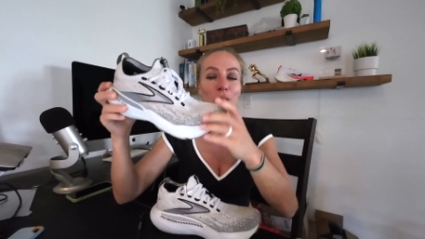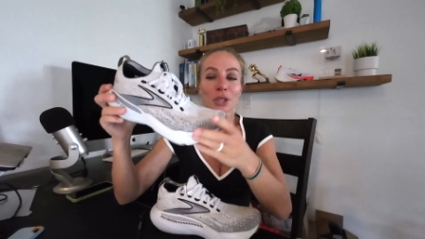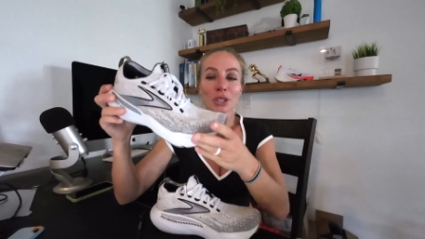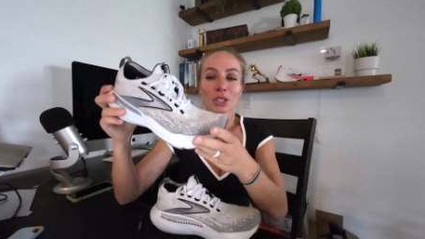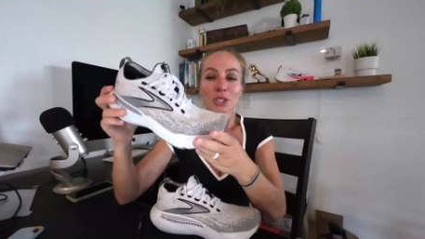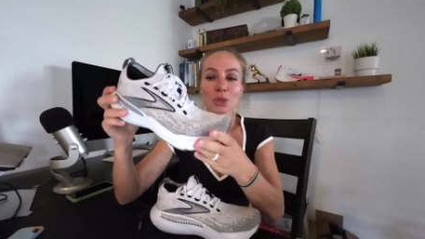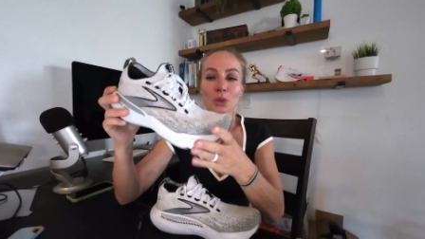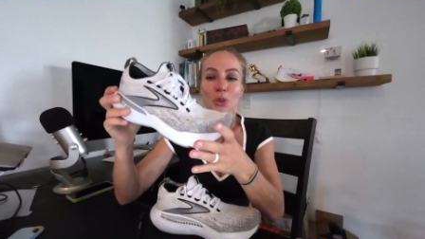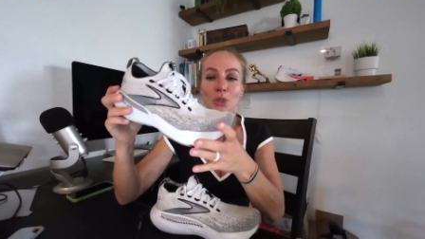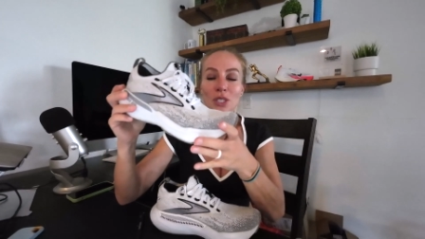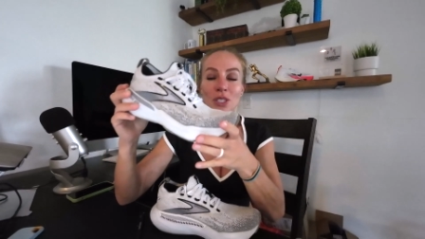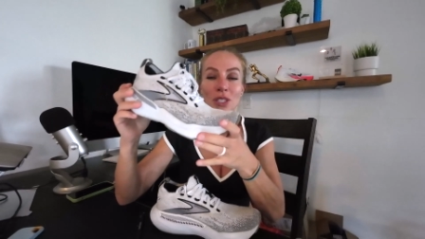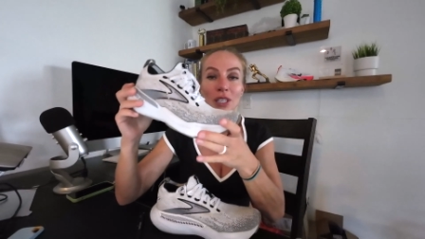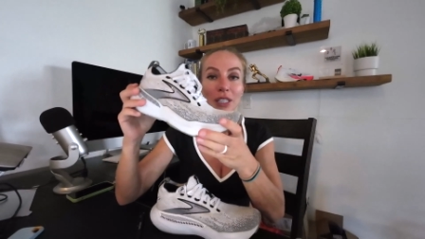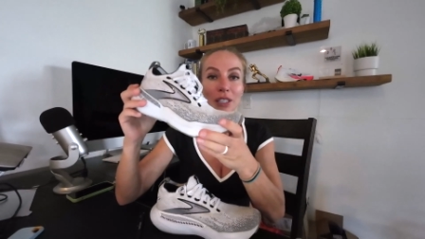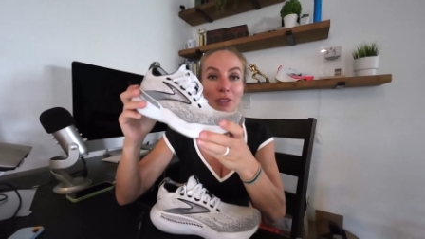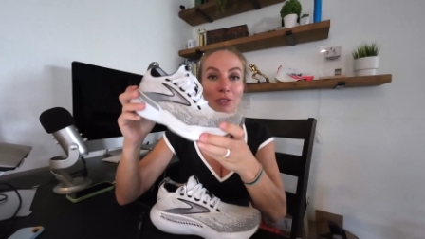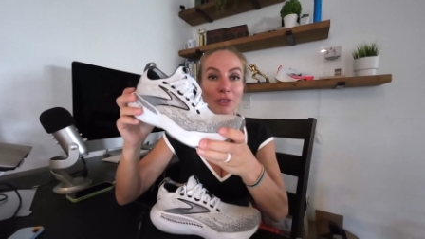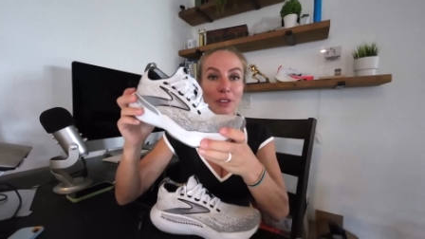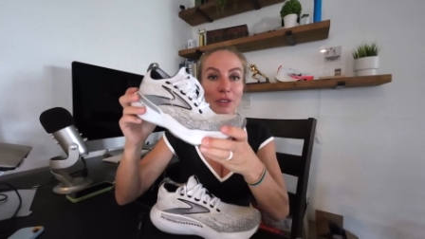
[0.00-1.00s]
So it's not
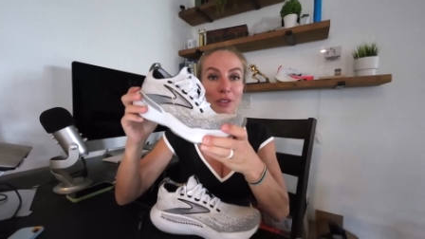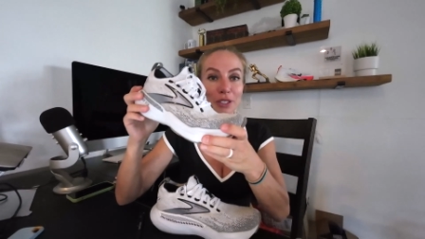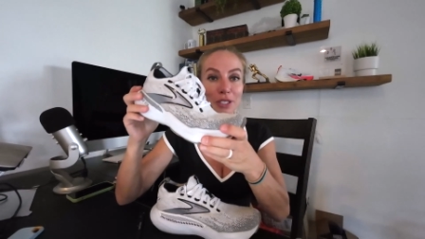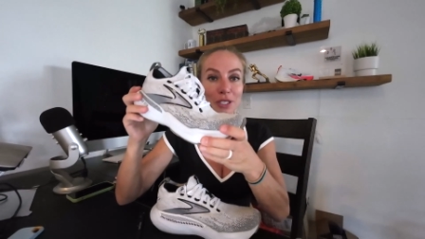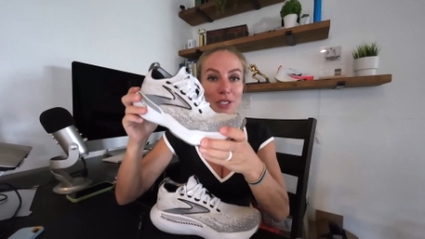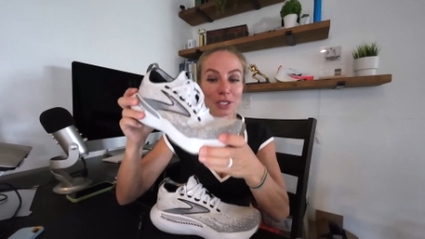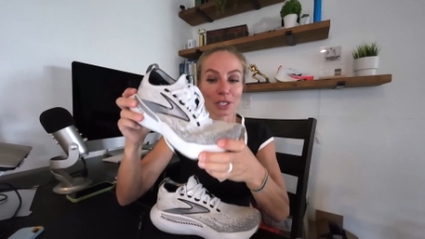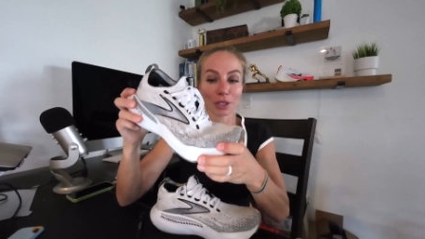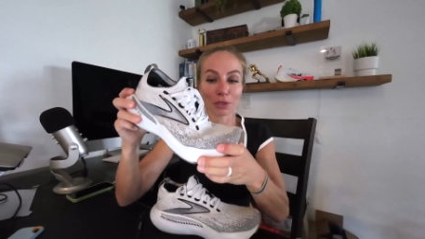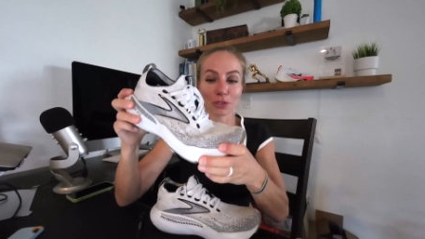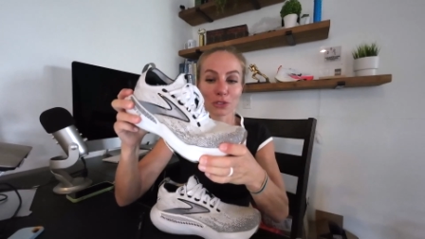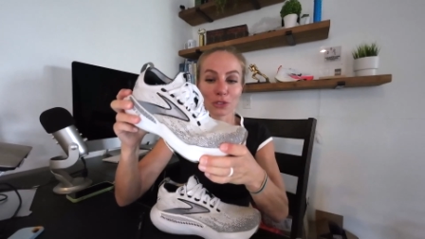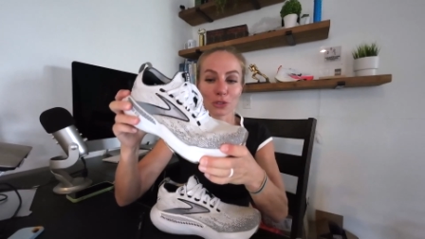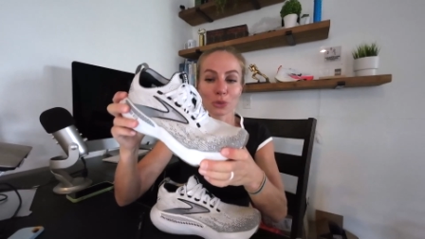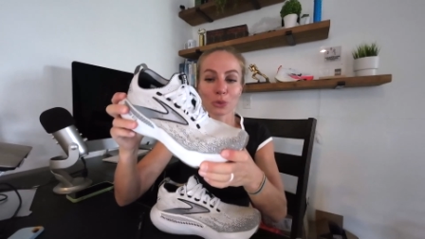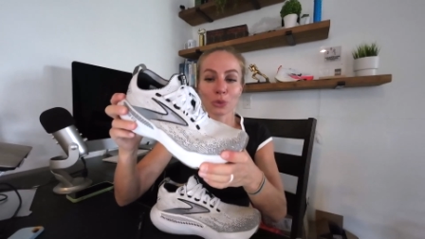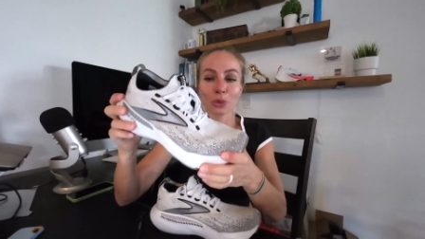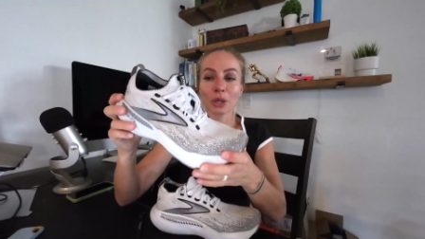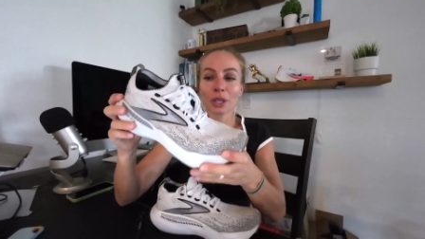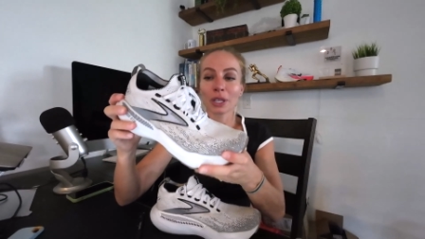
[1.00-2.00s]
a very stiff
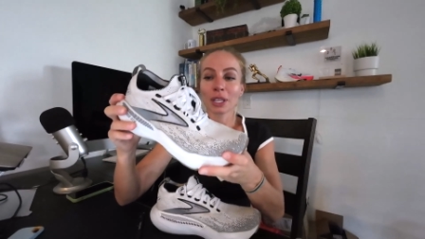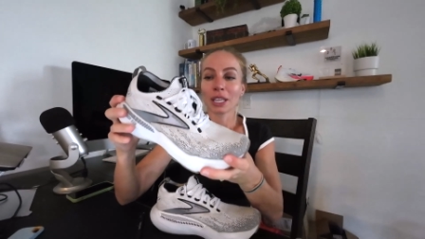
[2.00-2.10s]
shoe.